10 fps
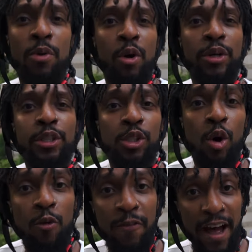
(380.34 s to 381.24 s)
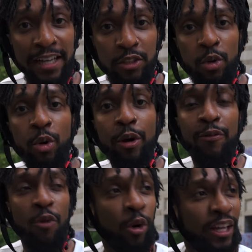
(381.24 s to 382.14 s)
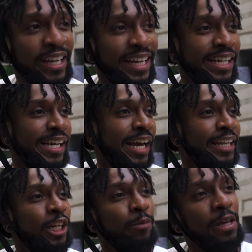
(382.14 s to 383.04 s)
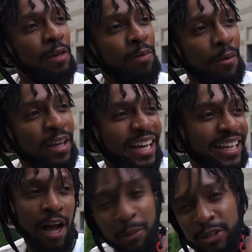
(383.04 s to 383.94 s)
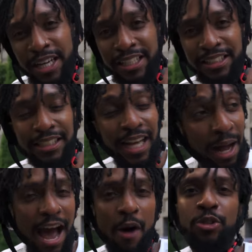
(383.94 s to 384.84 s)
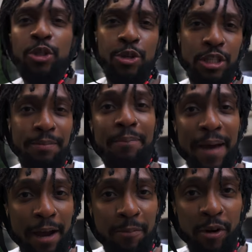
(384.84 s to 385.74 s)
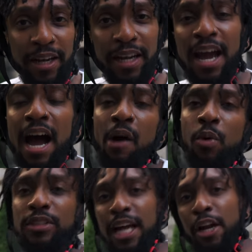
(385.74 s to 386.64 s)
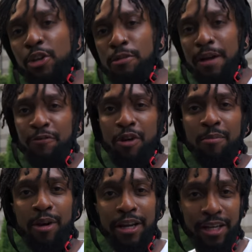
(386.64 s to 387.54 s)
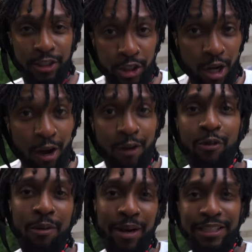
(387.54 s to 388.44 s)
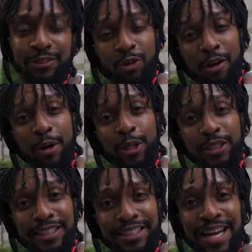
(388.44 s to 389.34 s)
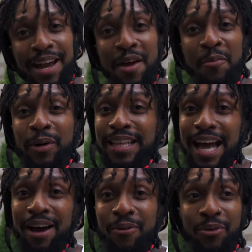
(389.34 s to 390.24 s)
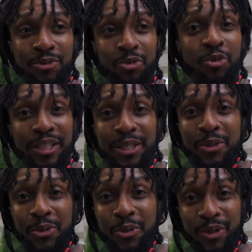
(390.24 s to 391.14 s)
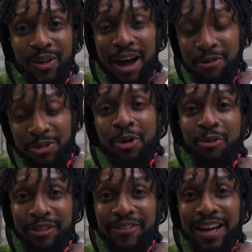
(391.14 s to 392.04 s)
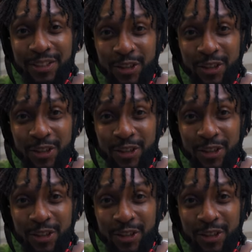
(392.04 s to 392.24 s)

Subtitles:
We were going so fast, we were going 40. It took me probably like a couple seconds to stop. I was only using my back brake. I was not using my front brake, because you know, front brakes for emergency. But that was really cool. I was going really fast,